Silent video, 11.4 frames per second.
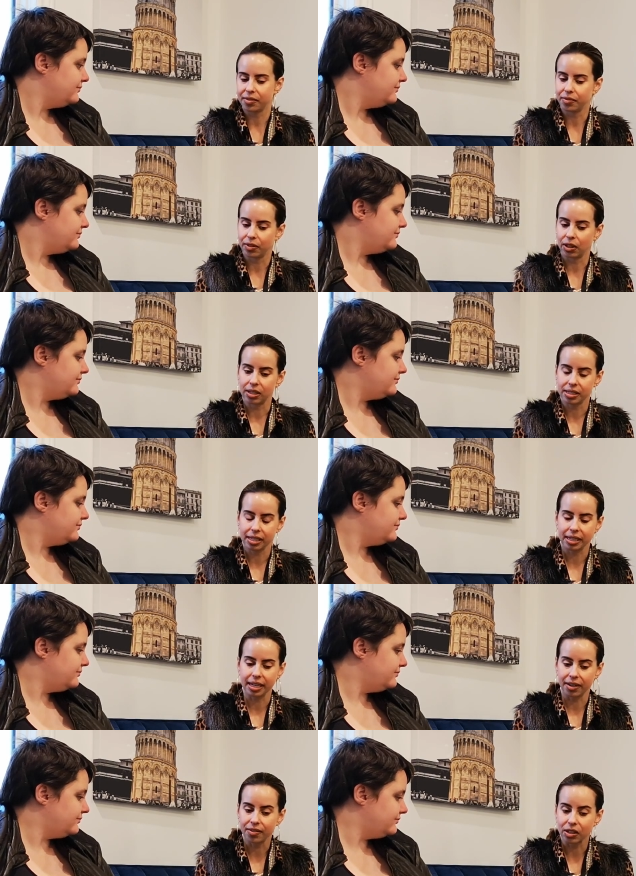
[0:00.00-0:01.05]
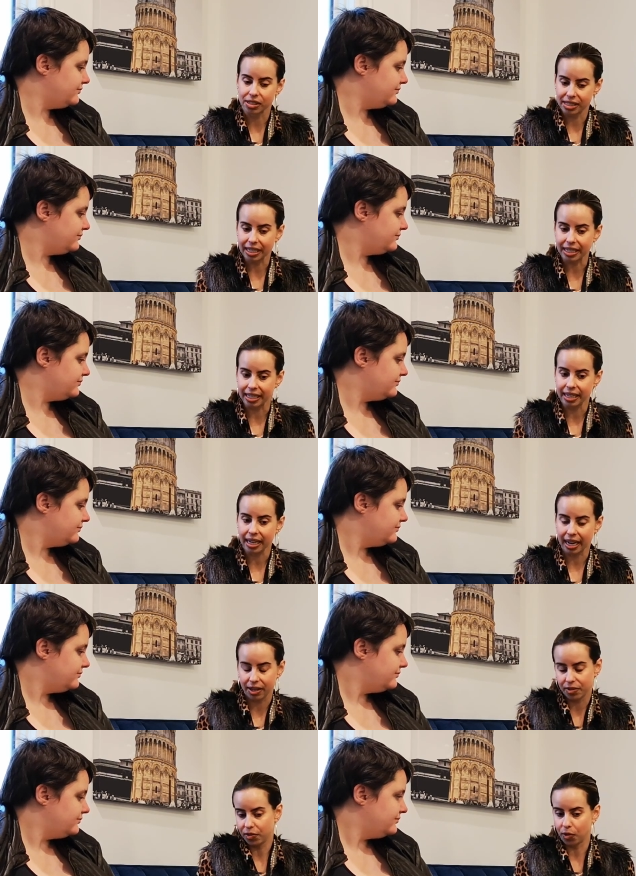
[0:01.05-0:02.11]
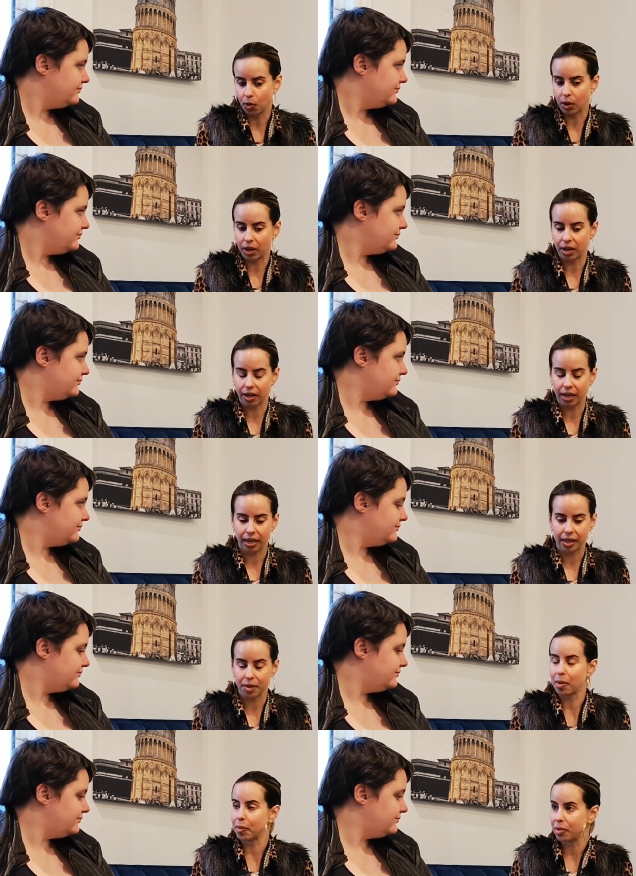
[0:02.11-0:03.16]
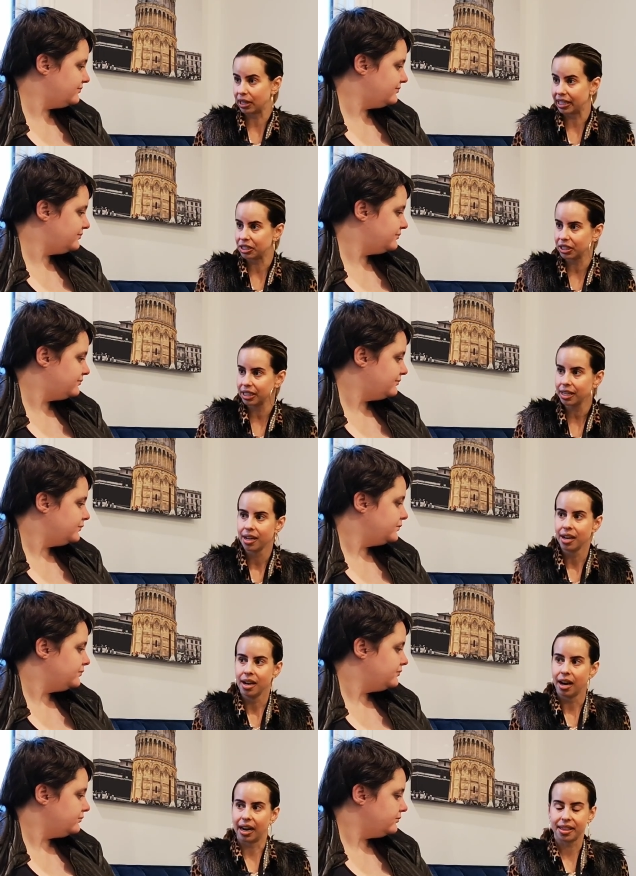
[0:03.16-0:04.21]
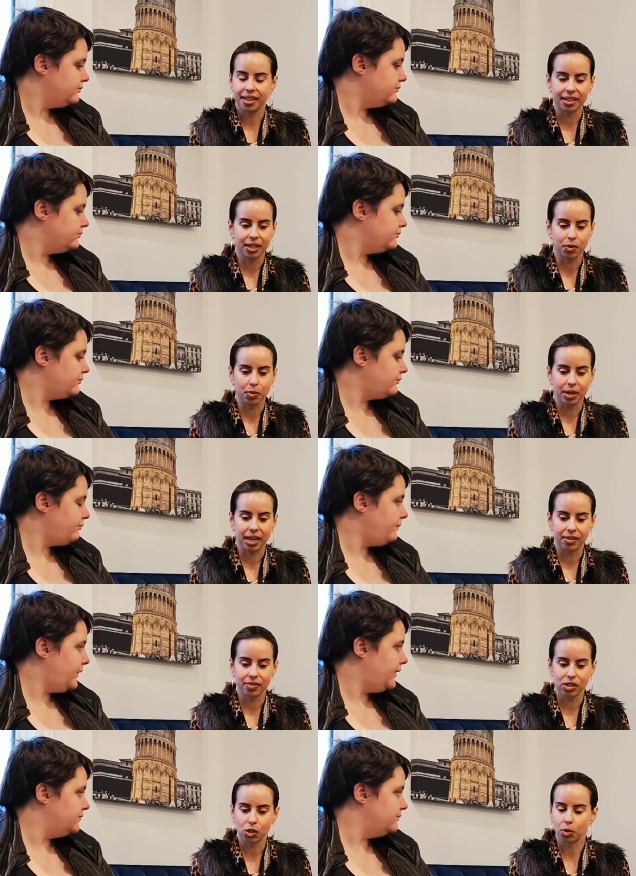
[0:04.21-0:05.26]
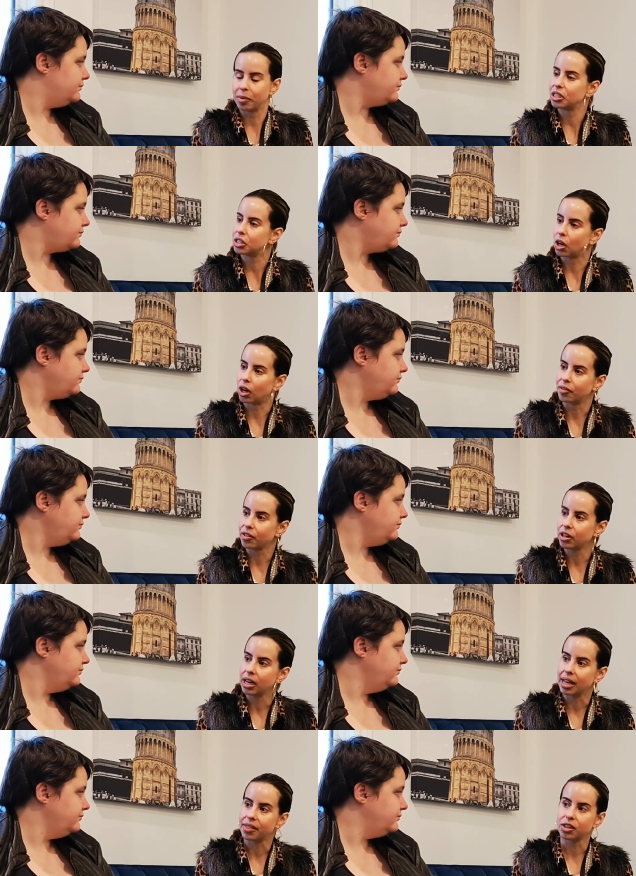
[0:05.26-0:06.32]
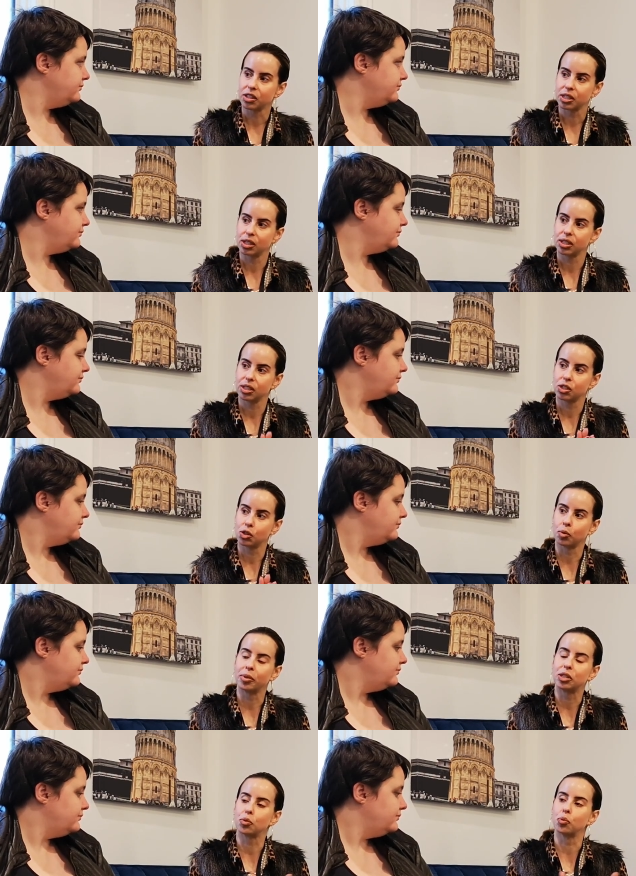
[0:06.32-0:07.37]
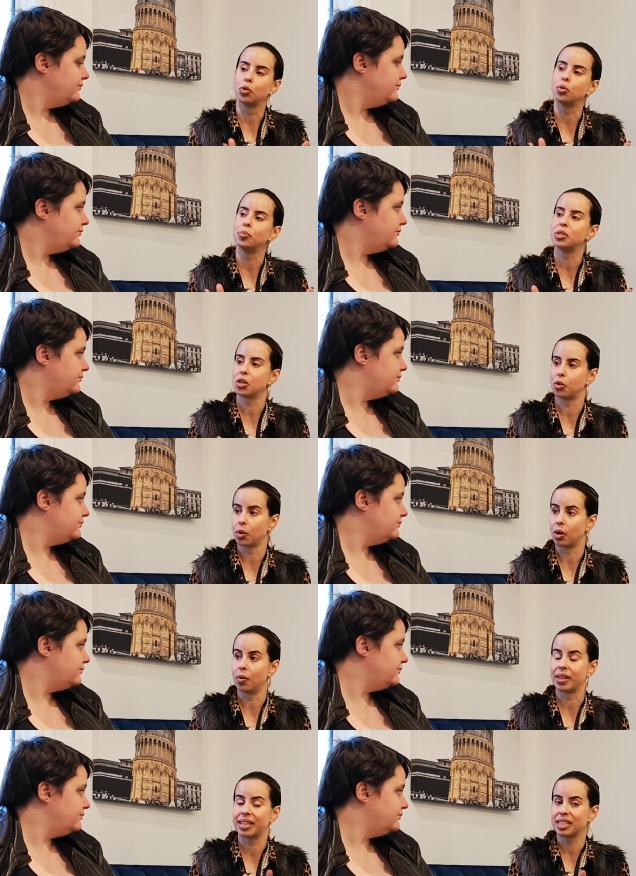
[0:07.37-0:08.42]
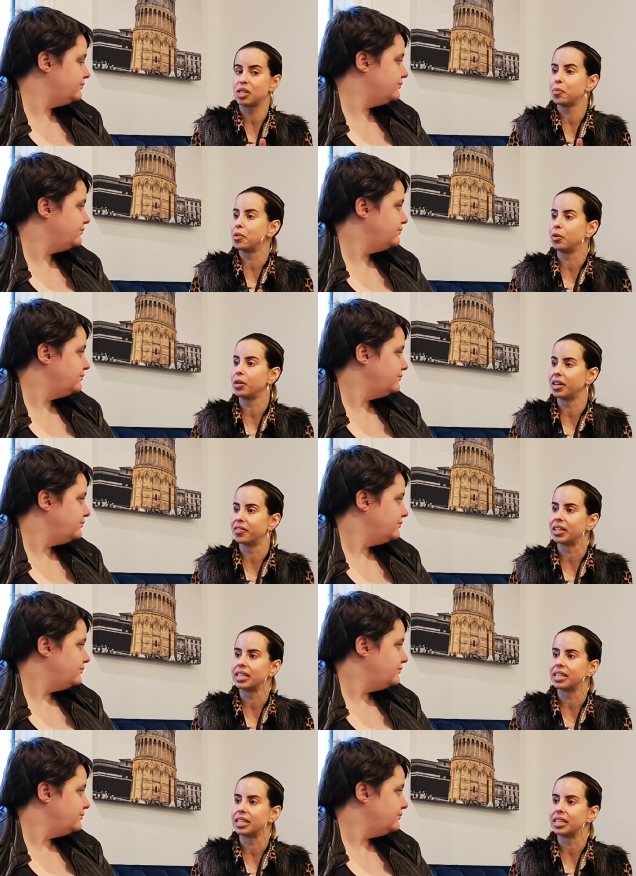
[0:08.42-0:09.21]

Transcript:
Speaker 1: and velocity of our city and for the population, I think that we have so much to offer and there's so much room to grow, and that's the beauty of